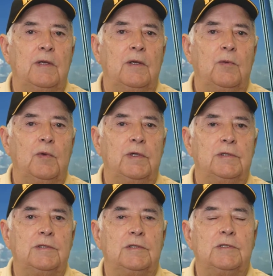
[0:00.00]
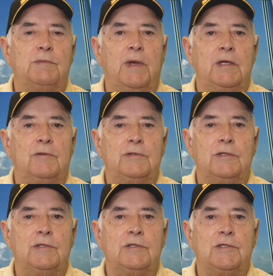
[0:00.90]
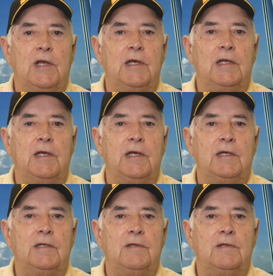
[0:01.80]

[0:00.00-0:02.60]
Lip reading: males are just slightly ahead